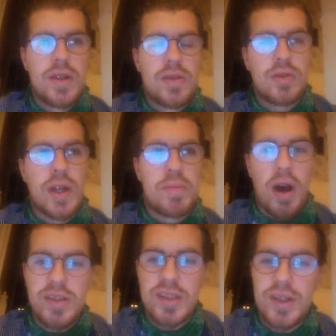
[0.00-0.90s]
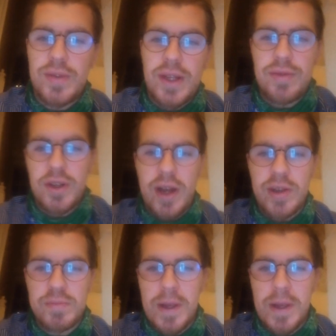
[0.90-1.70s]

to create positivity for the Irish